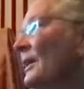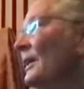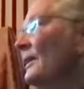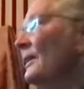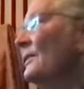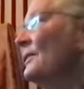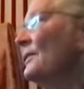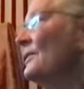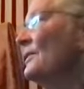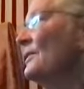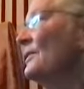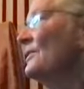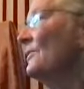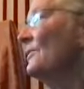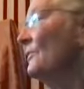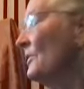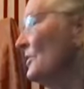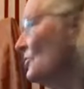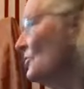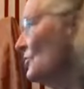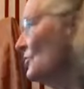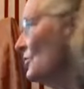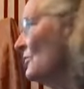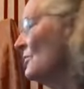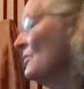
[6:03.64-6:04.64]
and
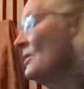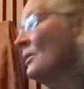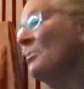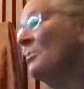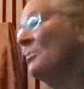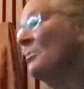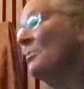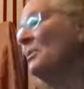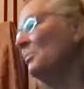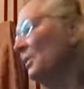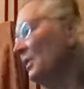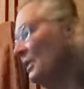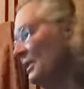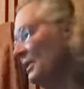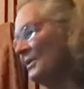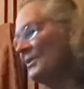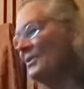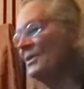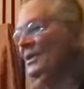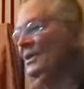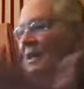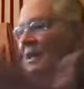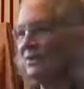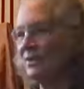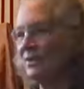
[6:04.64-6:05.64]
divisions, I mean, please,
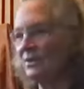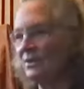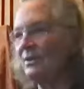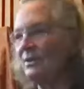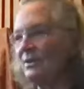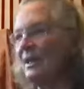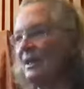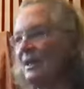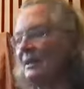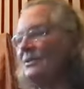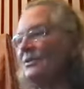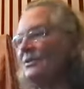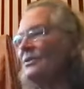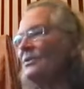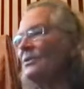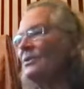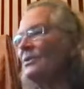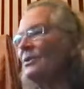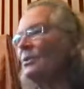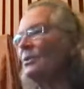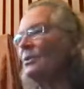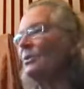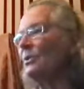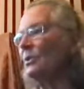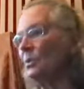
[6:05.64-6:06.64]
that's
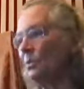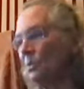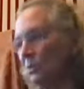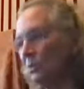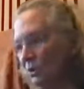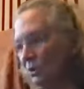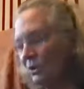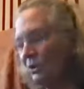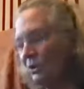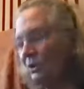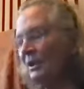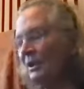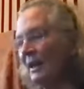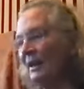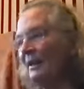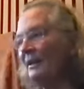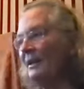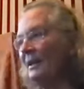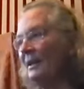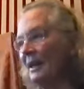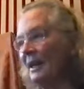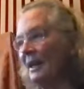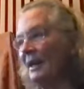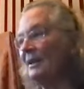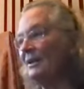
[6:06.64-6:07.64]
the world,
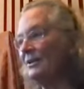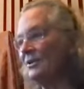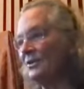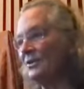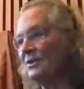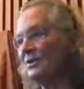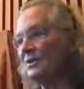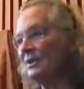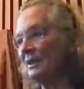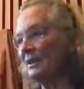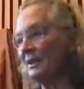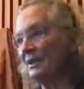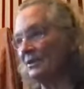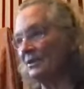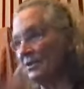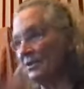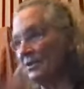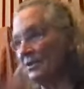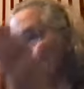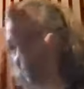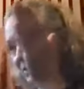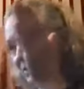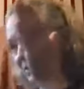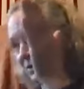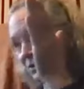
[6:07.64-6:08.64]
and there's a
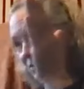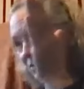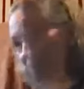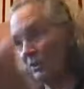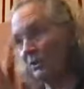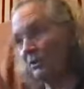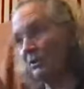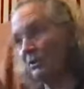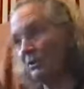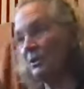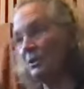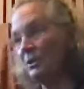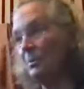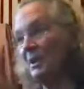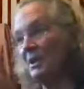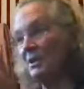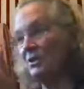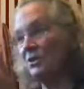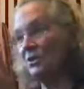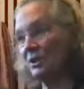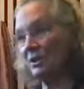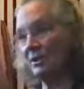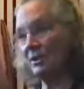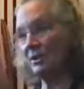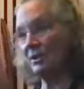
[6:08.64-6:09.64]
historical
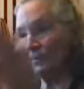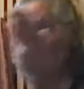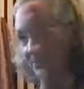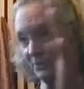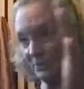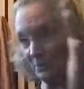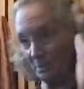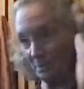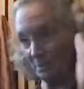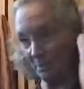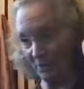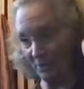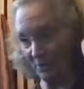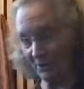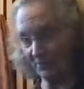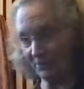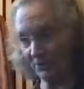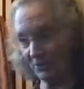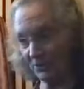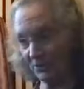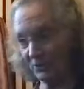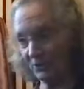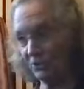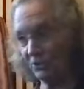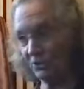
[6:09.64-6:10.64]
dimension. The first part of the
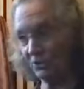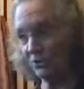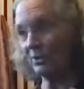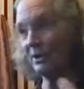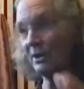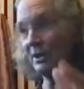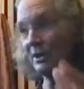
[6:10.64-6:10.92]
sutra